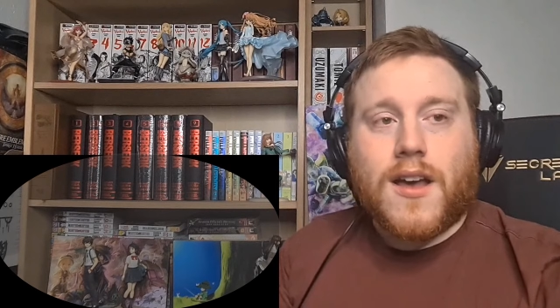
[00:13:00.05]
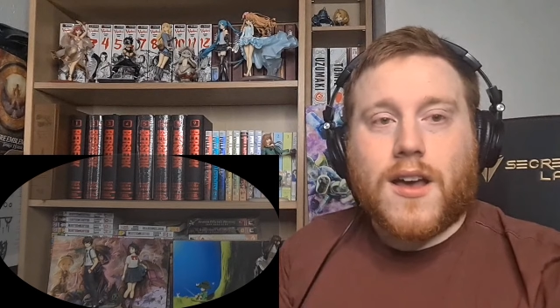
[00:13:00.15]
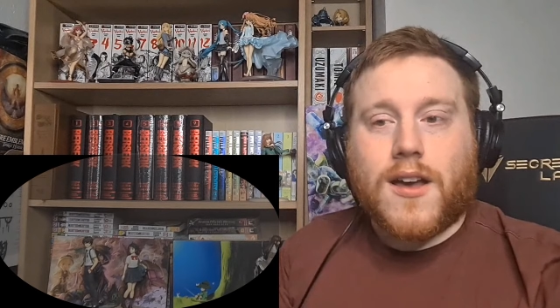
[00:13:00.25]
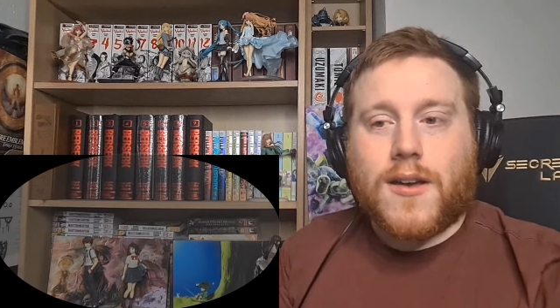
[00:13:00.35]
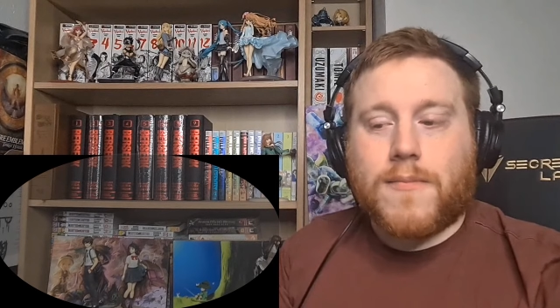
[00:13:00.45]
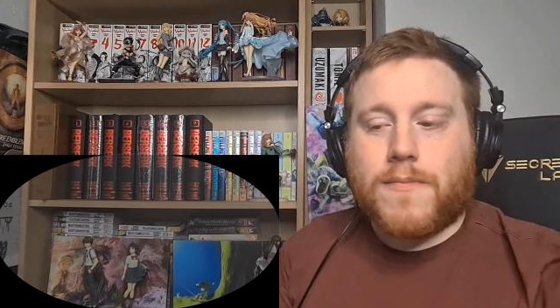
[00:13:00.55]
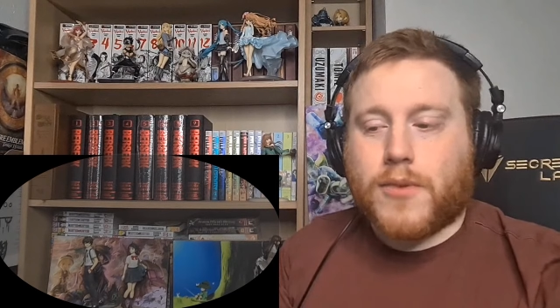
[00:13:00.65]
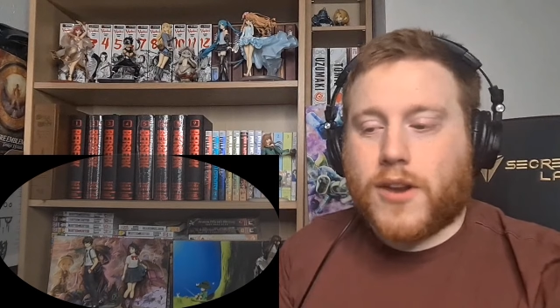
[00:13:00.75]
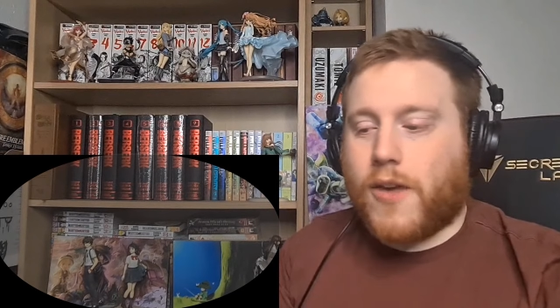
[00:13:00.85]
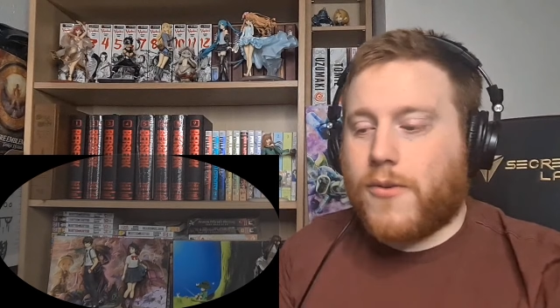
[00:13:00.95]

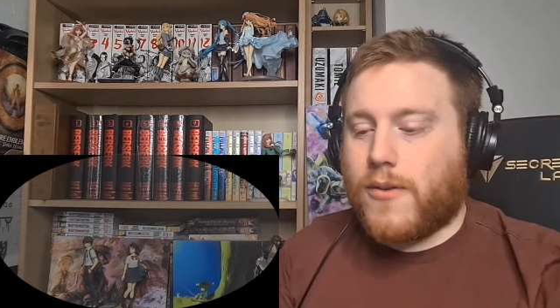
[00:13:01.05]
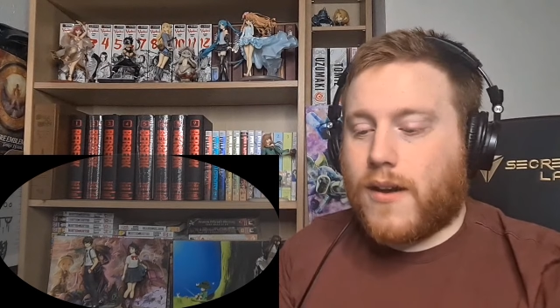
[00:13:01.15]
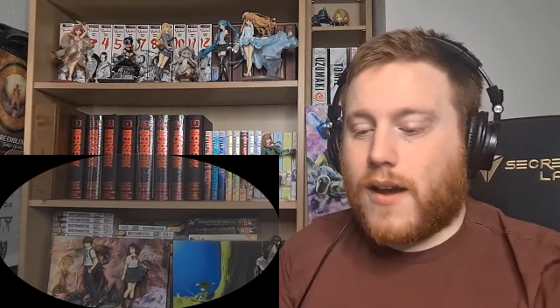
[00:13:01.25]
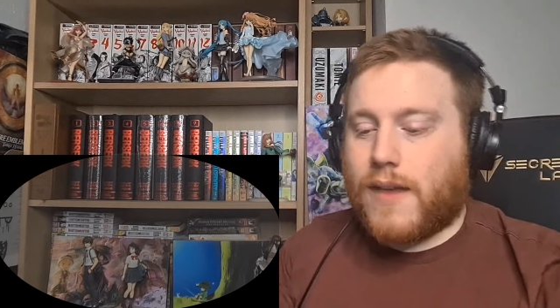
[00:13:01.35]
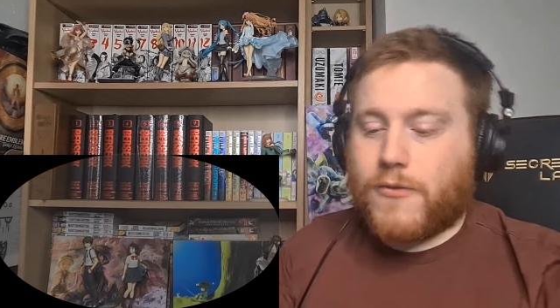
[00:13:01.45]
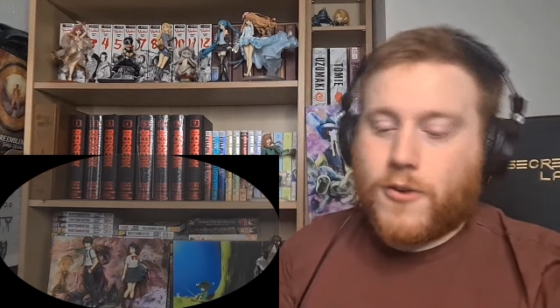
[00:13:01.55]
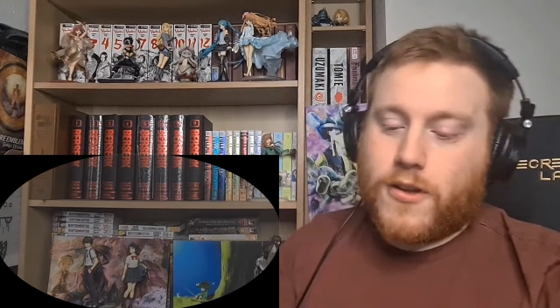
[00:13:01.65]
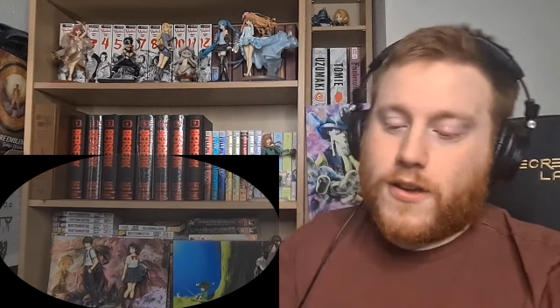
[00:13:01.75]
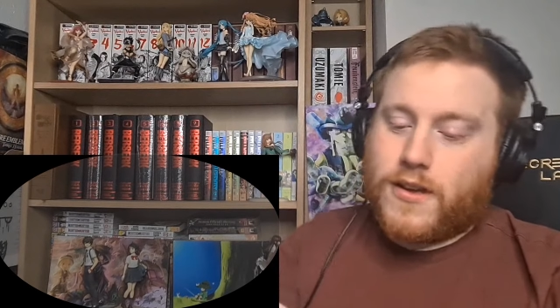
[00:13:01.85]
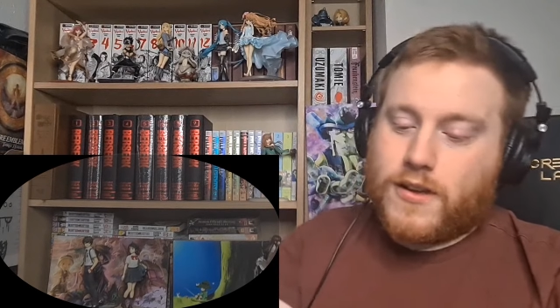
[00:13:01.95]
But no, I've got
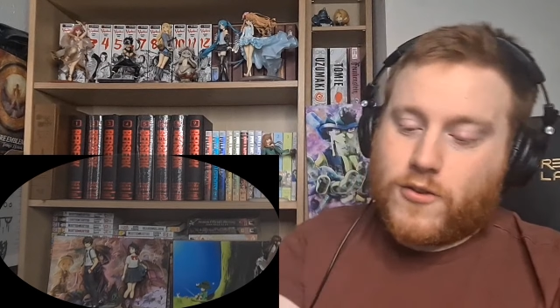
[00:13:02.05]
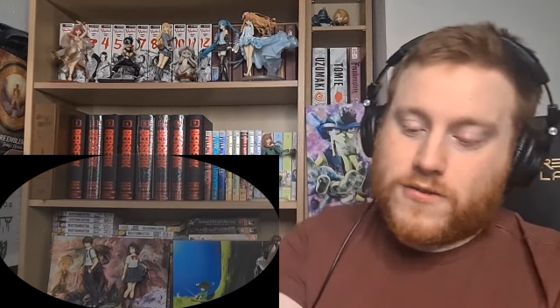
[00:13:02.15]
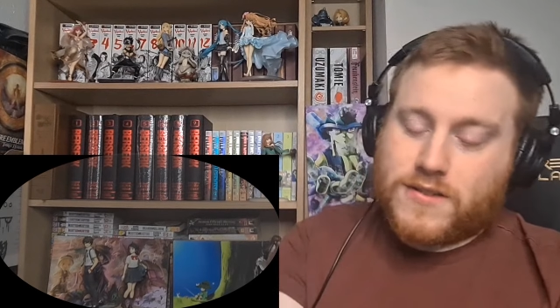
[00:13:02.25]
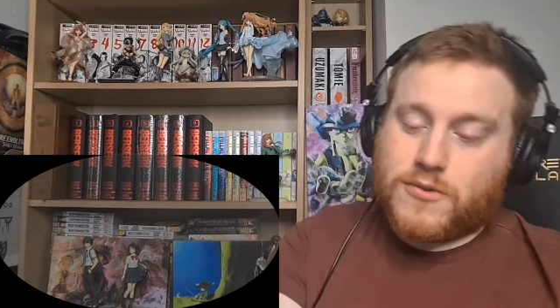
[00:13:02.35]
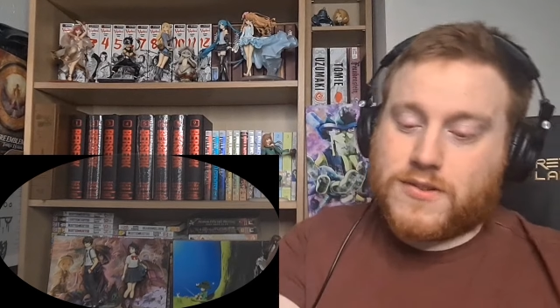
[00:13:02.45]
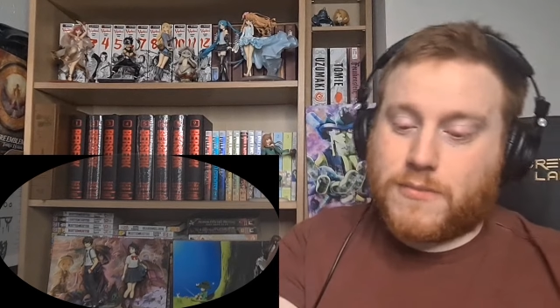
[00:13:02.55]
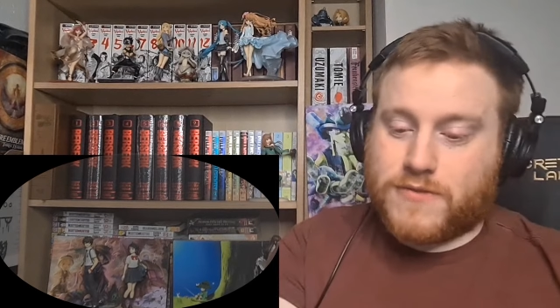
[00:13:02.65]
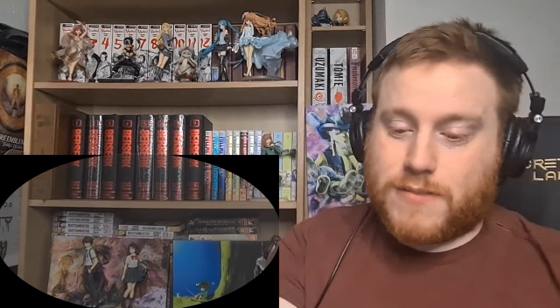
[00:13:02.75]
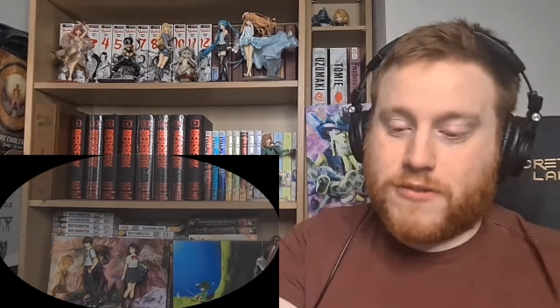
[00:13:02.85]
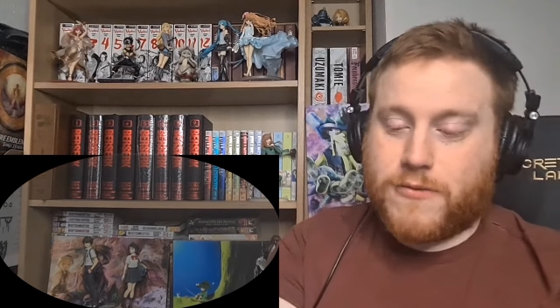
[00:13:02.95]
a, because I'm
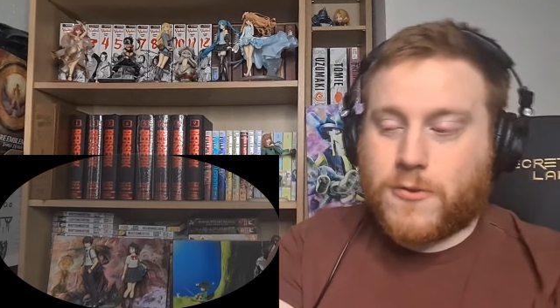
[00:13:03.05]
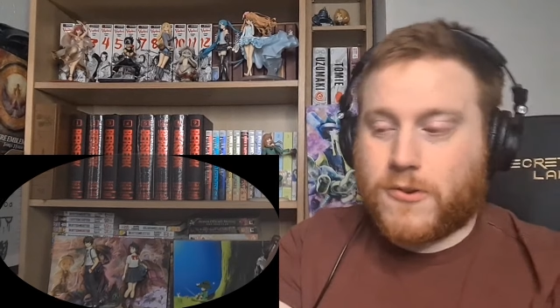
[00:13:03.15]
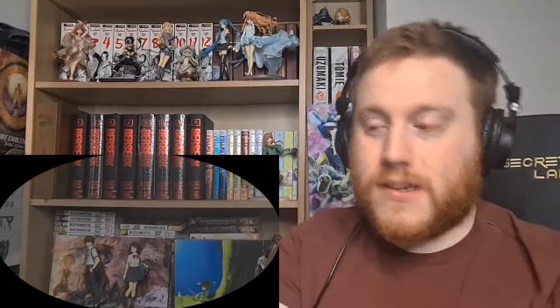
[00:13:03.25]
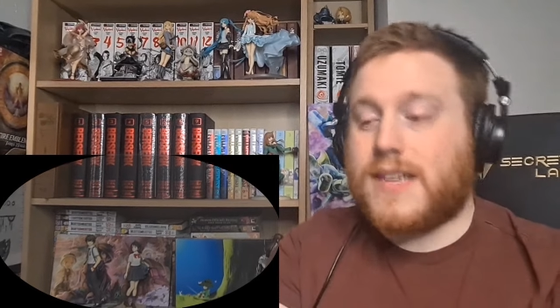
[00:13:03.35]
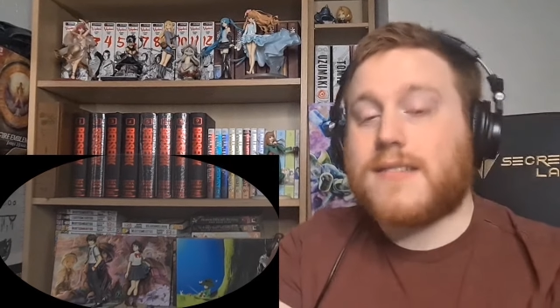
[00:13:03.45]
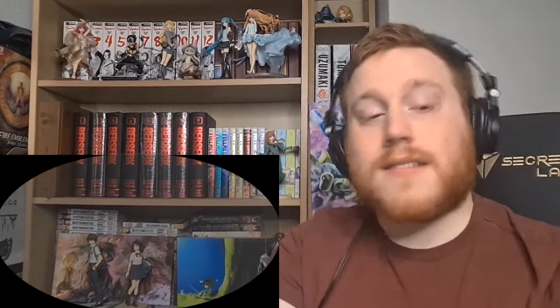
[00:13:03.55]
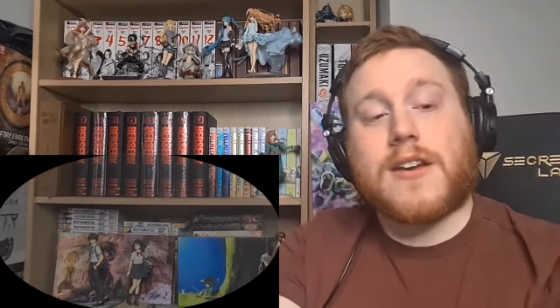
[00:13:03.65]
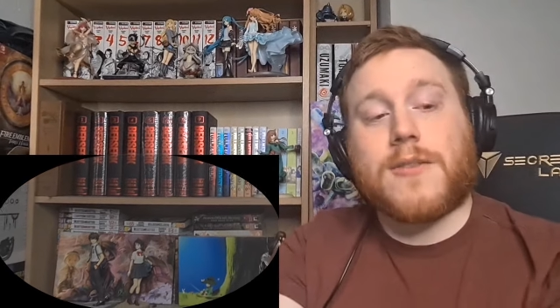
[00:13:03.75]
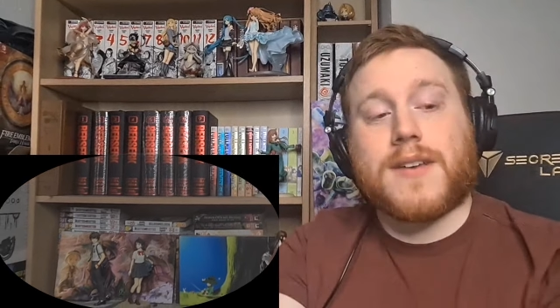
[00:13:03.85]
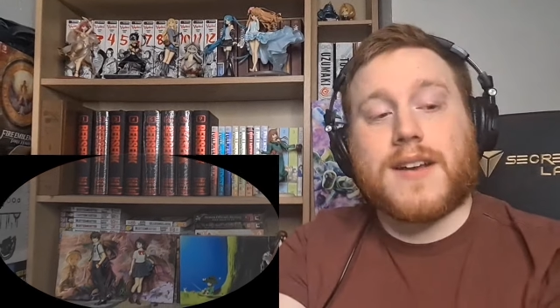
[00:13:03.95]
obviously pre-recording these, I
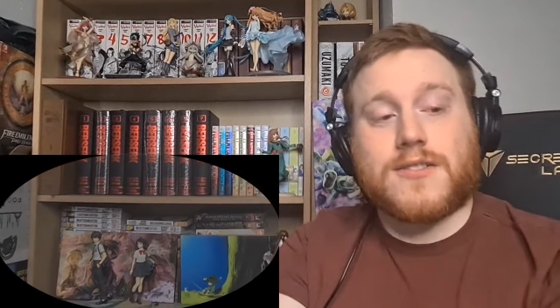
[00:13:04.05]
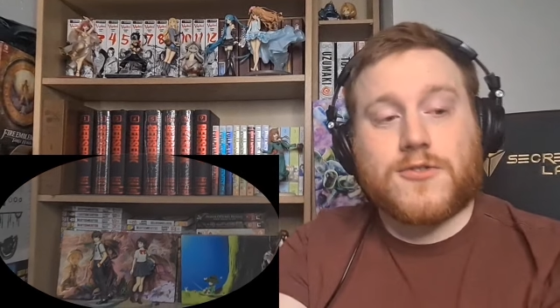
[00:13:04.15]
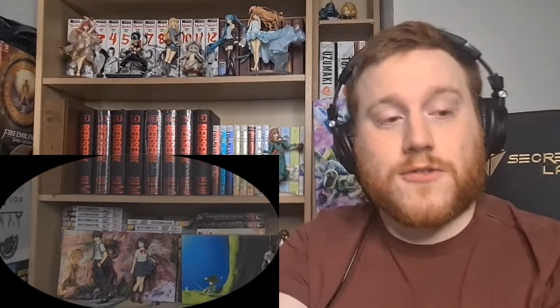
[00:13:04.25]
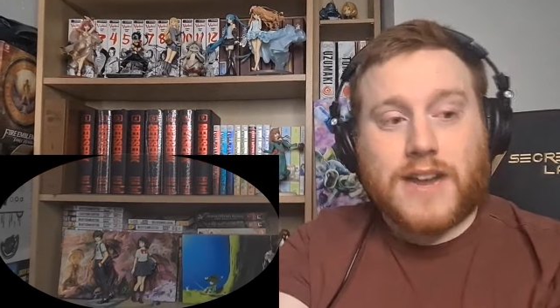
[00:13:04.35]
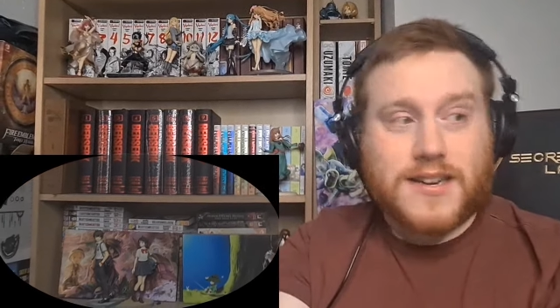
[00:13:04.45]
hope you guys enjoy the